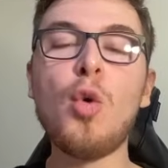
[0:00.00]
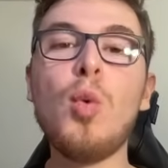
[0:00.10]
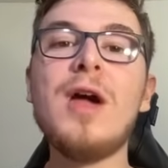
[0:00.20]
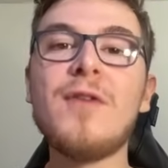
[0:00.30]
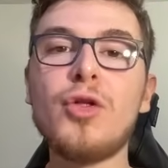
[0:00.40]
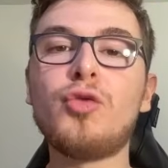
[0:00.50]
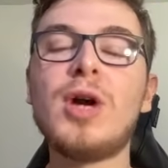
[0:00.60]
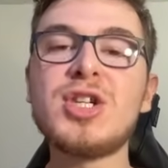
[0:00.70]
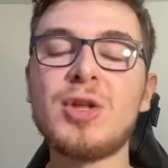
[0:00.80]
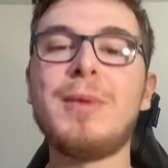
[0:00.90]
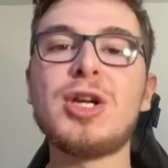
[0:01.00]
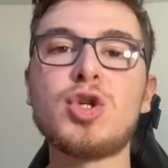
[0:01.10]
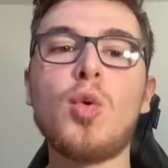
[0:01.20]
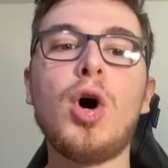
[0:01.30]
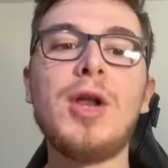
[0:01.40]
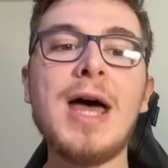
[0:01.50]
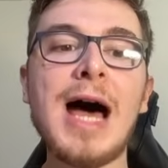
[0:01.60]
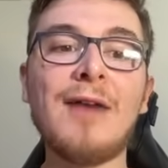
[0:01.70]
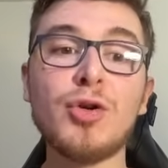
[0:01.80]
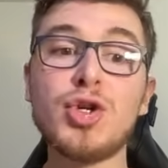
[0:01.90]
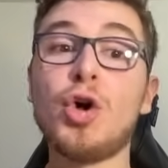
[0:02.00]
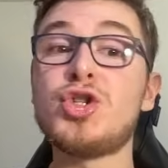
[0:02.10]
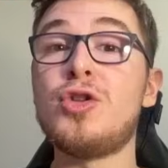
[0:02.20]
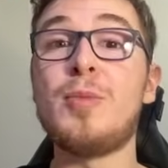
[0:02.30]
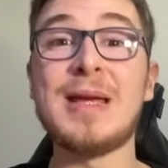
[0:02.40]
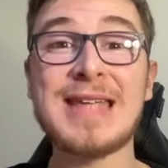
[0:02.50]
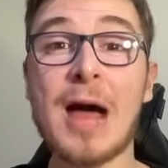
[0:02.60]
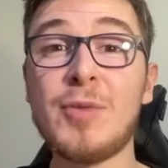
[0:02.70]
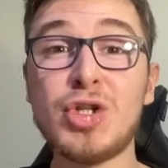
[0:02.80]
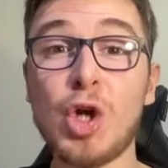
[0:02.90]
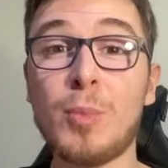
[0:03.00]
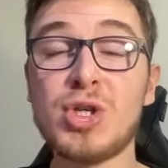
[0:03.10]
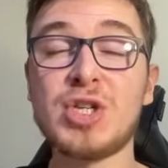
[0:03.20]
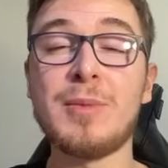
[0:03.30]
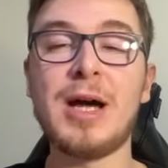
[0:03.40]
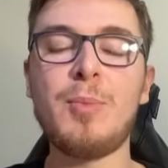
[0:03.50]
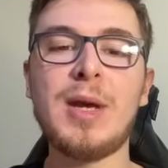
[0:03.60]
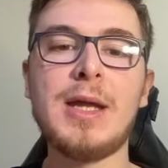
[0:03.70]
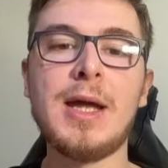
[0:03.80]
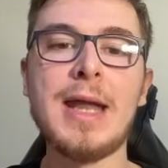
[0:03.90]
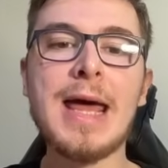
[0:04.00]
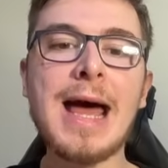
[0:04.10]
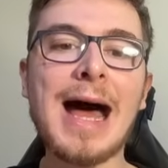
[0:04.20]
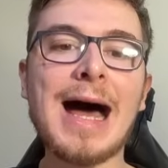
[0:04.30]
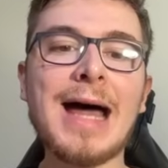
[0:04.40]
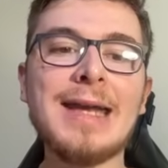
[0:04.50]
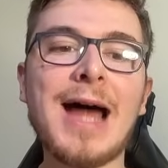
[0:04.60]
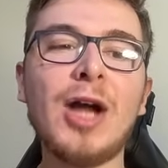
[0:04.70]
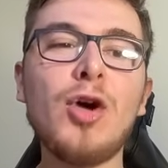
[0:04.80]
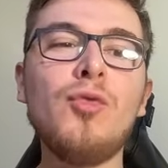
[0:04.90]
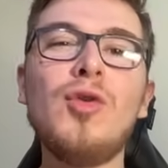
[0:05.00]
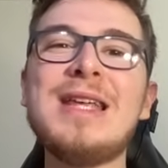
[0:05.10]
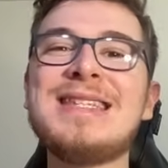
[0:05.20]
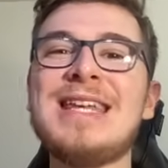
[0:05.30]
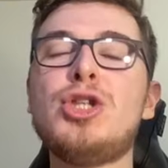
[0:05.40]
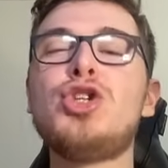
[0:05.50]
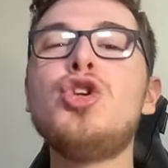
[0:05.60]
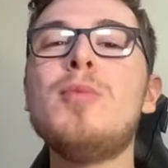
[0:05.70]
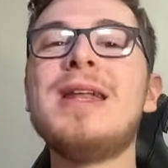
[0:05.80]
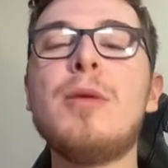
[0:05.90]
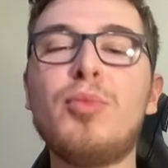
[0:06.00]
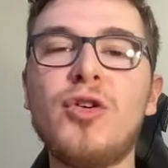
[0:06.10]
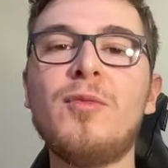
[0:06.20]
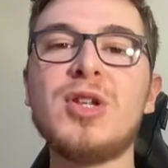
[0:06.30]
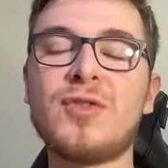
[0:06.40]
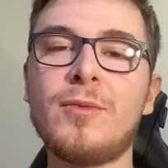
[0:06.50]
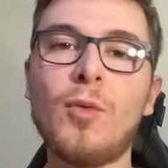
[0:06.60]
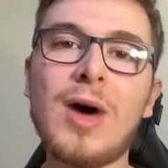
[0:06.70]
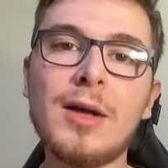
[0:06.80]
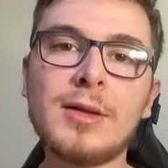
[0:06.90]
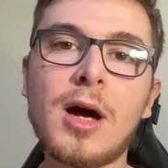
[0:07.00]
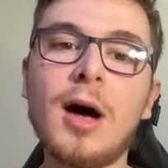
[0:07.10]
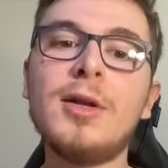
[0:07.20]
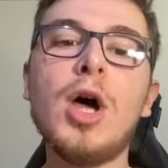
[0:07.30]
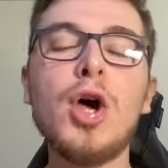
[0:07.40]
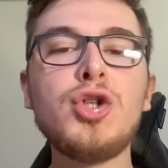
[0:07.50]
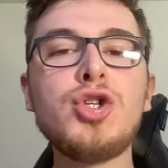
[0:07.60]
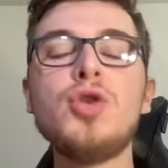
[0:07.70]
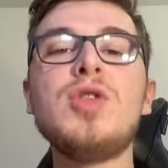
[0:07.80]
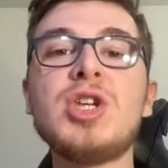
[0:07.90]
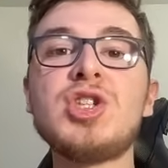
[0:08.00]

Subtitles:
with the rest of my squad. I've also got 2 of the best captaincy options in my opinion, and I don't really see too many improvements from the wildcard to this